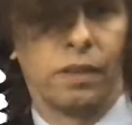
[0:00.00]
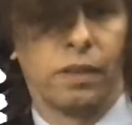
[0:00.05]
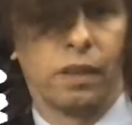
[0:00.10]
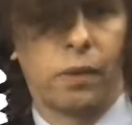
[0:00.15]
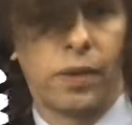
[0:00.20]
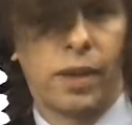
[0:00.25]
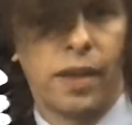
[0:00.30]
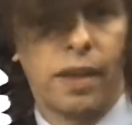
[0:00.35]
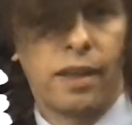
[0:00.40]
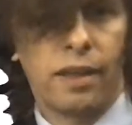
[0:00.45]

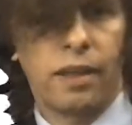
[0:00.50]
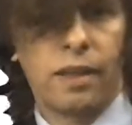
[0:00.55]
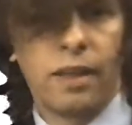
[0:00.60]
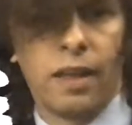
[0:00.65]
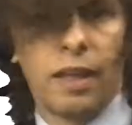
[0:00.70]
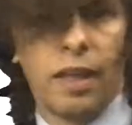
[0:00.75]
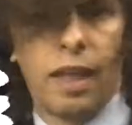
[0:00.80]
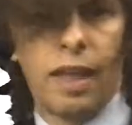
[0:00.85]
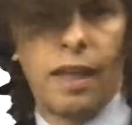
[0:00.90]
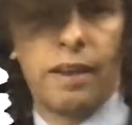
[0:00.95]
Okay,
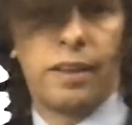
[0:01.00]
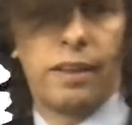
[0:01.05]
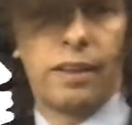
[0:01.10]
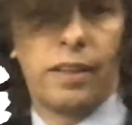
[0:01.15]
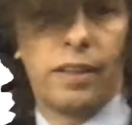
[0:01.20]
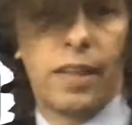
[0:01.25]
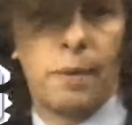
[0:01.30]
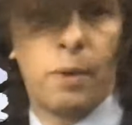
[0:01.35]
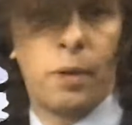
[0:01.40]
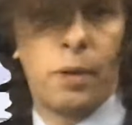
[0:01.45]
and
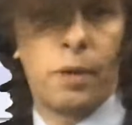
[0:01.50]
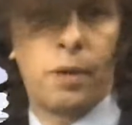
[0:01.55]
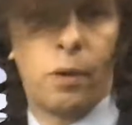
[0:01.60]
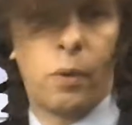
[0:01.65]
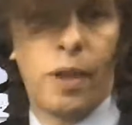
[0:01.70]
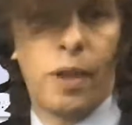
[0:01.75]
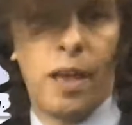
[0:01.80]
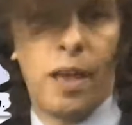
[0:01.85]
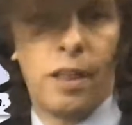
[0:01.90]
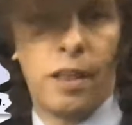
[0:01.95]
Lehman,
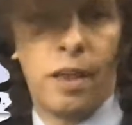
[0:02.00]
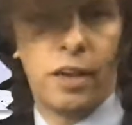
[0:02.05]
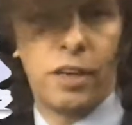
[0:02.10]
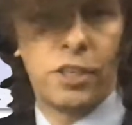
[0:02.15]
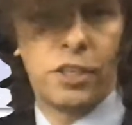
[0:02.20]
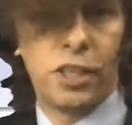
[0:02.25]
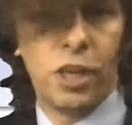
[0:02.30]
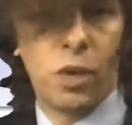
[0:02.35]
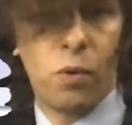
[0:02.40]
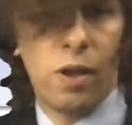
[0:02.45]
O'Callaghan,
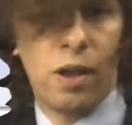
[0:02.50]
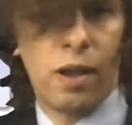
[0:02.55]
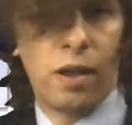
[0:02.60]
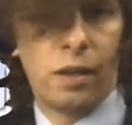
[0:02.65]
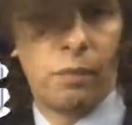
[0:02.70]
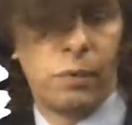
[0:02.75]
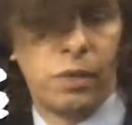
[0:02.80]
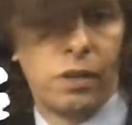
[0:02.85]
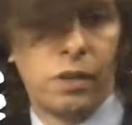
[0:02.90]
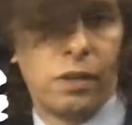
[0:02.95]
and
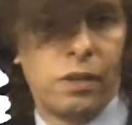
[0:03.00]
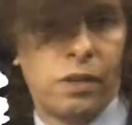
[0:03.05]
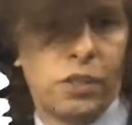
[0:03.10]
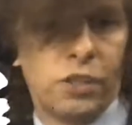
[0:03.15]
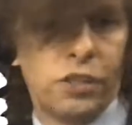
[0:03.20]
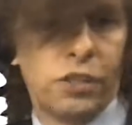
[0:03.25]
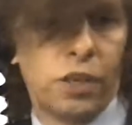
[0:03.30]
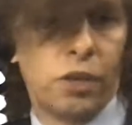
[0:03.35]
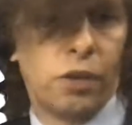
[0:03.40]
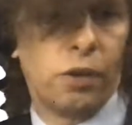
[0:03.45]
Shoham
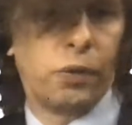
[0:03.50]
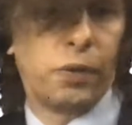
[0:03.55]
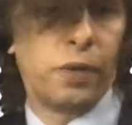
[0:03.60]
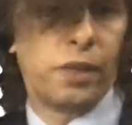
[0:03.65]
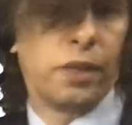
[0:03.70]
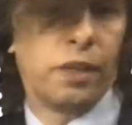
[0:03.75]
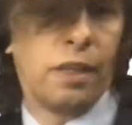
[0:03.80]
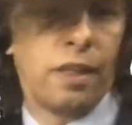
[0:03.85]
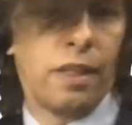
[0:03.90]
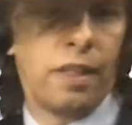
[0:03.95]
showed
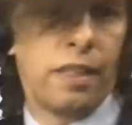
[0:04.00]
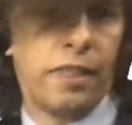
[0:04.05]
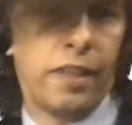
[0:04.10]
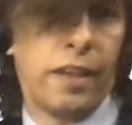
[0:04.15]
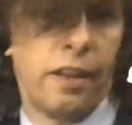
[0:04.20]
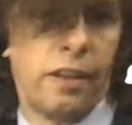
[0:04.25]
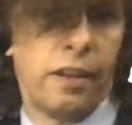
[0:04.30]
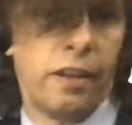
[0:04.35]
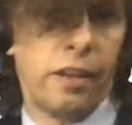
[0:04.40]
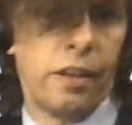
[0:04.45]

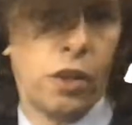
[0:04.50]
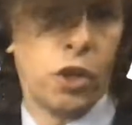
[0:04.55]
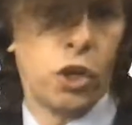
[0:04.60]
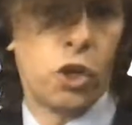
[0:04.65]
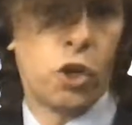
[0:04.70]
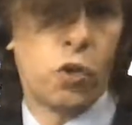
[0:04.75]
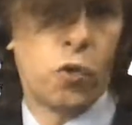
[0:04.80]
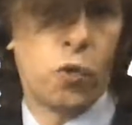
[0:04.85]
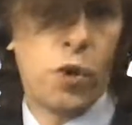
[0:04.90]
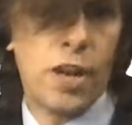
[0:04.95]
that
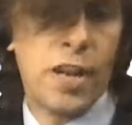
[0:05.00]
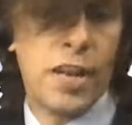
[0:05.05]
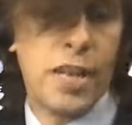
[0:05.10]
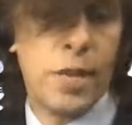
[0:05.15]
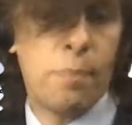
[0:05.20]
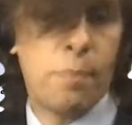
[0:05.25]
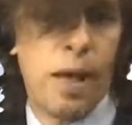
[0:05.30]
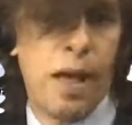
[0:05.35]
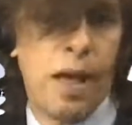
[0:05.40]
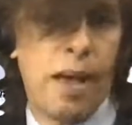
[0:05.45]

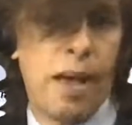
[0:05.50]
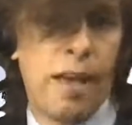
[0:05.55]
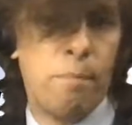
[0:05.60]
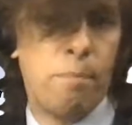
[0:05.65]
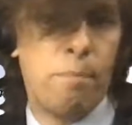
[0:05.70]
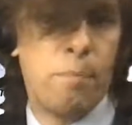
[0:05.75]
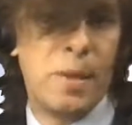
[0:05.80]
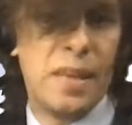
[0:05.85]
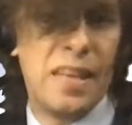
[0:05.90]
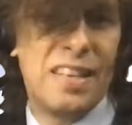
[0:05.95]
greedy by
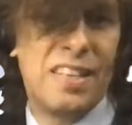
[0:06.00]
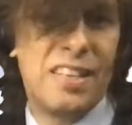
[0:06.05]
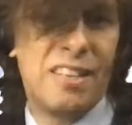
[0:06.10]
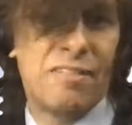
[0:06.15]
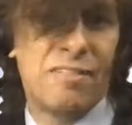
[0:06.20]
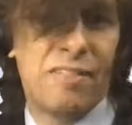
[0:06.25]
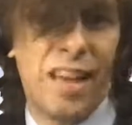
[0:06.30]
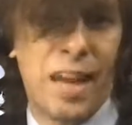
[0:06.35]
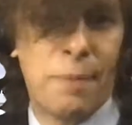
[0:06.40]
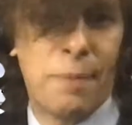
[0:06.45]
bid
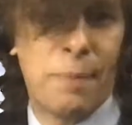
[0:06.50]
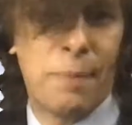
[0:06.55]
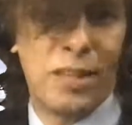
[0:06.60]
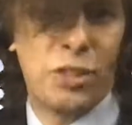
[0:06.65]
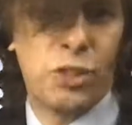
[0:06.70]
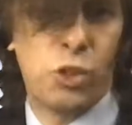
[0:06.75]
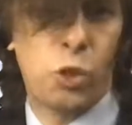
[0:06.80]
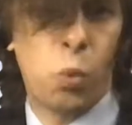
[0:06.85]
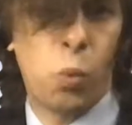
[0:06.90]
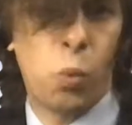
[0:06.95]
divided by
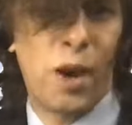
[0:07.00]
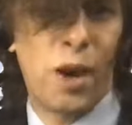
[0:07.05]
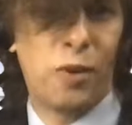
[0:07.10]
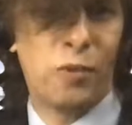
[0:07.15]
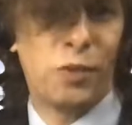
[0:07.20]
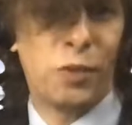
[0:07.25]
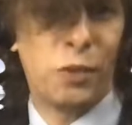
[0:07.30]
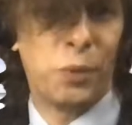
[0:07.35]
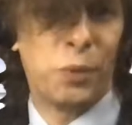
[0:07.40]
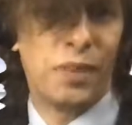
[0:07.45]
square
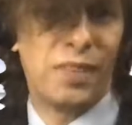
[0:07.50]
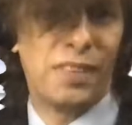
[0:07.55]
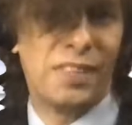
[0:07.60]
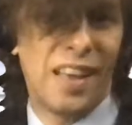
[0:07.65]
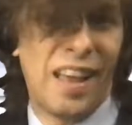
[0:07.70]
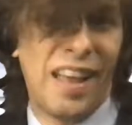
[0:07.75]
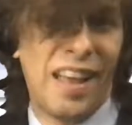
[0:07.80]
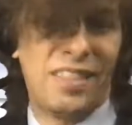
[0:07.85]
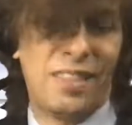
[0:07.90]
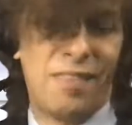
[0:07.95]
root the
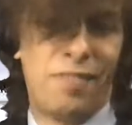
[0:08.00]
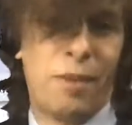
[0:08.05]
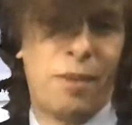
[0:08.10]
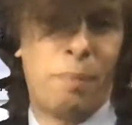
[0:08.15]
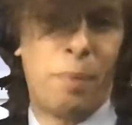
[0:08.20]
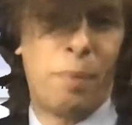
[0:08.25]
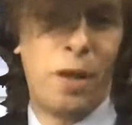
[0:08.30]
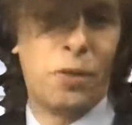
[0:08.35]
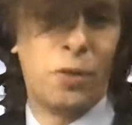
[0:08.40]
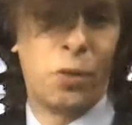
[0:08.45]
size of the
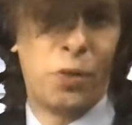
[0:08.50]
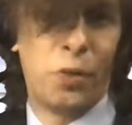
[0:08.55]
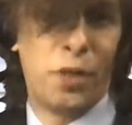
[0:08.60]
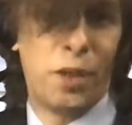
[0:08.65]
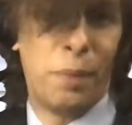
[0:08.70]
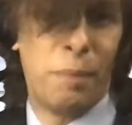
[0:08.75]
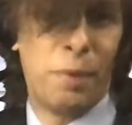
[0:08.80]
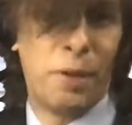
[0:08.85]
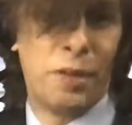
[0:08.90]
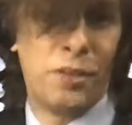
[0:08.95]
bundle
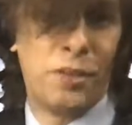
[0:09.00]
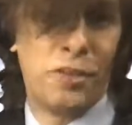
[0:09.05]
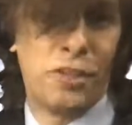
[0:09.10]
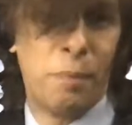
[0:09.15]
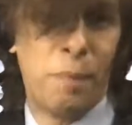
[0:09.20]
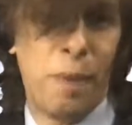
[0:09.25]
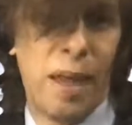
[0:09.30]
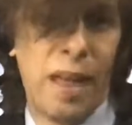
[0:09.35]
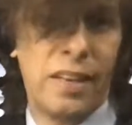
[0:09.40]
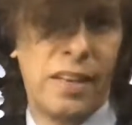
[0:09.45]
that a bidder is
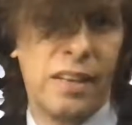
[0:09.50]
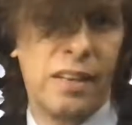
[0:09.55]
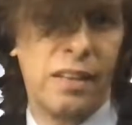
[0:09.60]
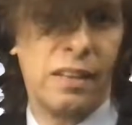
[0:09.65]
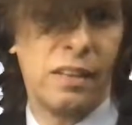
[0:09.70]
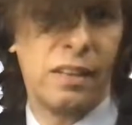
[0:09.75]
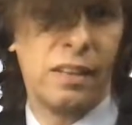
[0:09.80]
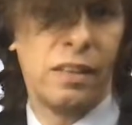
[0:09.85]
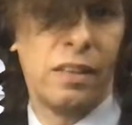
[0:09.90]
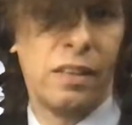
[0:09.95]
demanding,
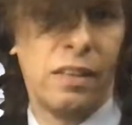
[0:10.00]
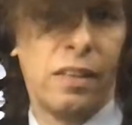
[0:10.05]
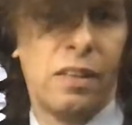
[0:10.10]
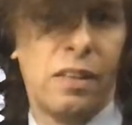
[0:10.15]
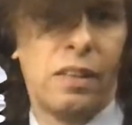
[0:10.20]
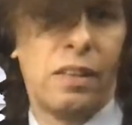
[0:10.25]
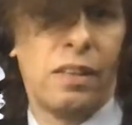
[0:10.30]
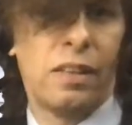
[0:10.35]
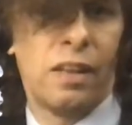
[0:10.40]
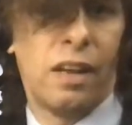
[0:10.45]

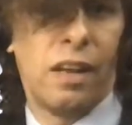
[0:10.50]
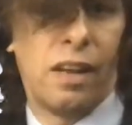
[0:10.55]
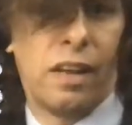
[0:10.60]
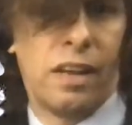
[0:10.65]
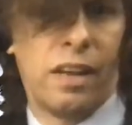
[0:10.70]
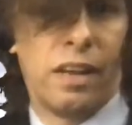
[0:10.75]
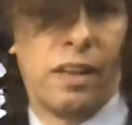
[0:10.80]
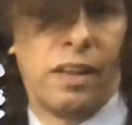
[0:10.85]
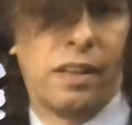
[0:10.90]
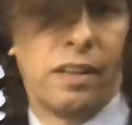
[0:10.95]

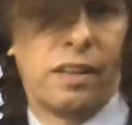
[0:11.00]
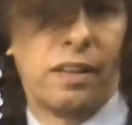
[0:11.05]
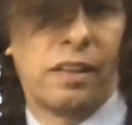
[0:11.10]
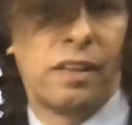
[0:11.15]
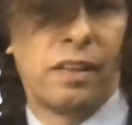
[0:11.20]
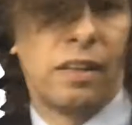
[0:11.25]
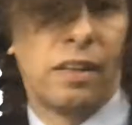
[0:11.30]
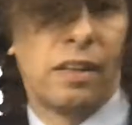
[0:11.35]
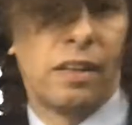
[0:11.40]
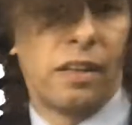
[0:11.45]

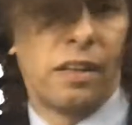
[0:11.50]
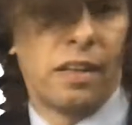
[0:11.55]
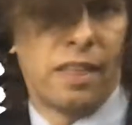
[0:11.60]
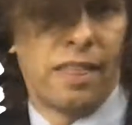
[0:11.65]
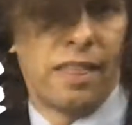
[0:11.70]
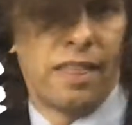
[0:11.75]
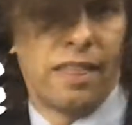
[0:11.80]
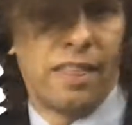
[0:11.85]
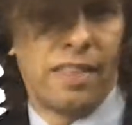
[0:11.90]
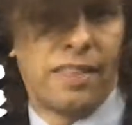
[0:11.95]

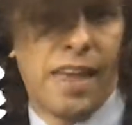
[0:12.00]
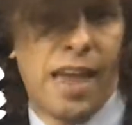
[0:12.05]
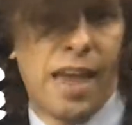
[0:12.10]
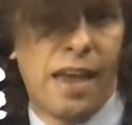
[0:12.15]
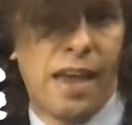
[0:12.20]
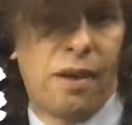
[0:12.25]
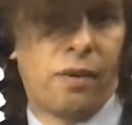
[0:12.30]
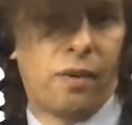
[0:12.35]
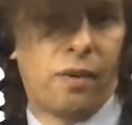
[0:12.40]
that